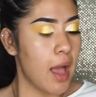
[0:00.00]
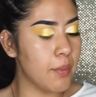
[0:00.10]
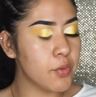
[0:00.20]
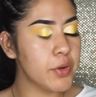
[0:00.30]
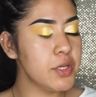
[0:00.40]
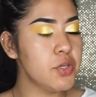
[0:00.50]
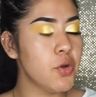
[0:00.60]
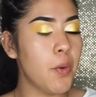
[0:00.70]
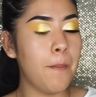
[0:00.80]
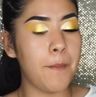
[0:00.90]
I'm going to
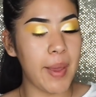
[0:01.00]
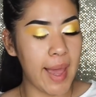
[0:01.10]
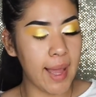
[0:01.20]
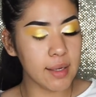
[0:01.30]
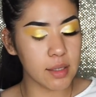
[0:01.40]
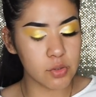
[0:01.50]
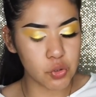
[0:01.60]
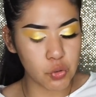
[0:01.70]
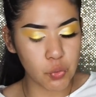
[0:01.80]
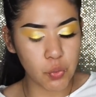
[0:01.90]
go back
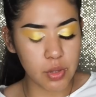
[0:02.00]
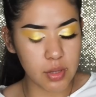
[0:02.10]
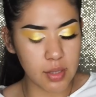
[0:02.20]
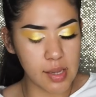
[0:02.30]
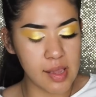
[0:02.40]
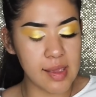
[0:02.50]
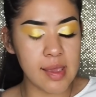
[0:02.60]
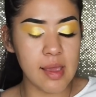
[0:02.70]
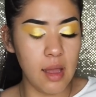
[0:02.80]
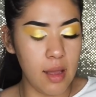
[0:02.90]
to
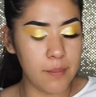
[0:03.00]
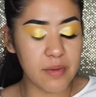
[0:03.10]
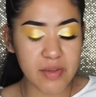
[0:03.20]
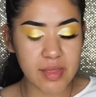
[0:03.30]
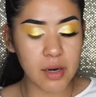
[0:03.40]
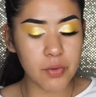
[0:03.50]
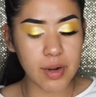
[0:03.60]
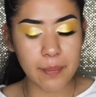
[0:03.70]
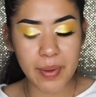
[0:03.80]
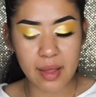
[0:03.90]
the Mi Vida
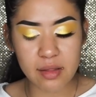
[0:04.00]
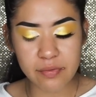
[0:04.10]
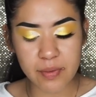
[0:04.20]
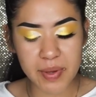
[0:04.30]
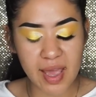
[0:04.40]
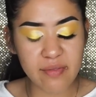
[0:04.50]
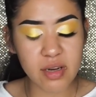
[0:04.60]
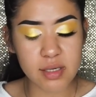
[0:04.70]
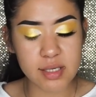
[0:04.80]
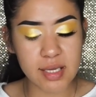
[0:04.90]
Loca palette from Kat
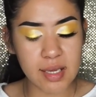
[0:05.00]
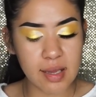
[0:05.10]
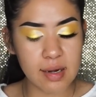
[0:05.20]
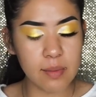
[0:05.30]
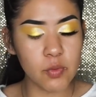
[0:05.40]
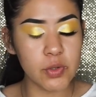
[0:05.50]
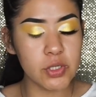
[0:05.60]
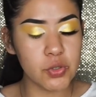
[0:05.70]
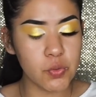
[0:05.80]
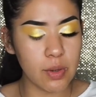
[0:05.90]
Von D, and I'm
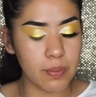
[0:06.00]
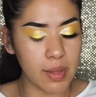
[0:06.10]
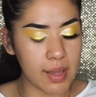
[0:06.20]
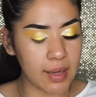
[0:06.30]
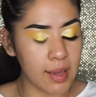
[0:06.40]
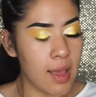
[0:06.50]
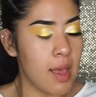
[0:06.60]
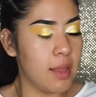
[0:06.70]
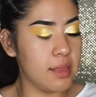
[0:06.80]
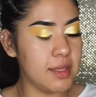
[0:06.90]
going to apply
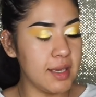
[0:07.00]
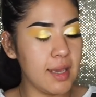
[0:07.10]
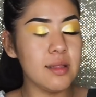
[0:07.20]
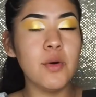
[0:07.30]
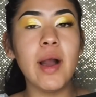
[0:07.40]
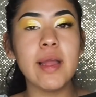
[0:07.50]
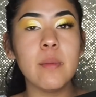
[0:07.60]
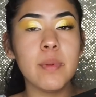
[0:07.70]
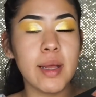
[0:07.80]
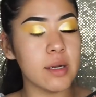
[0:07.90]
the yellow I
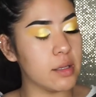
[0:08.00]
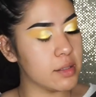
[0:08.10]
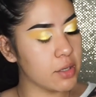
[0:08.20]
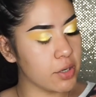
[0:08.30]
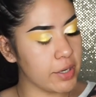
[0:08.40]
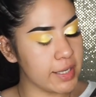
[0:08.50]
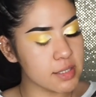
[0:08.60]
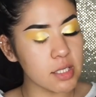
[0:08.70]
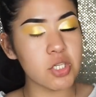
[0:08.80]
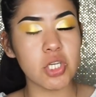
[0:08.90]
applied on the
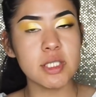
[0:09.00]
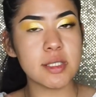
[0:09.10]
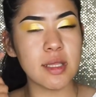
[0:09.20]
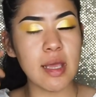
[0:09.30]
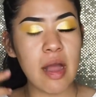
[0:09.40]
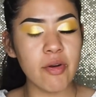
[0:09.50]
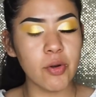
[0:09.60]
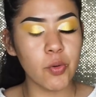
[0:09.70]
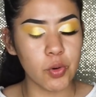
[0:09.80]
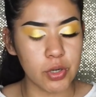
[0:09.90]
crease just in the
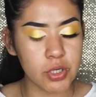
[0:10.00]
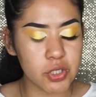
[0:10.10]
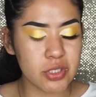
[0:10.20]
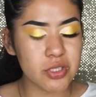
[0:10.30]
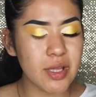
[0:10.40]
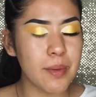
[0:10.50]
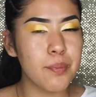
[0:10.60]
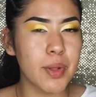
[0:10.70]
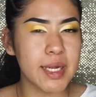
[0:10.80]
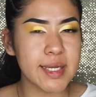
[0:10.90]
outer corner, just to
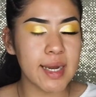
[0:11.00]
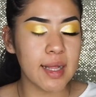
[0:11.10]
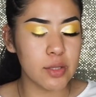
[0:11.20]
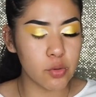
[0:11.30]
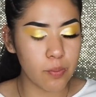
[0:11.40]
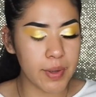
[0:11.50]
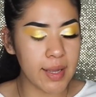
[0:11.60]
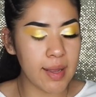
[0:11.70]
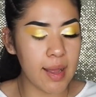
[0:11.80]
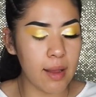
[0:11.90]
like blend it a little bit.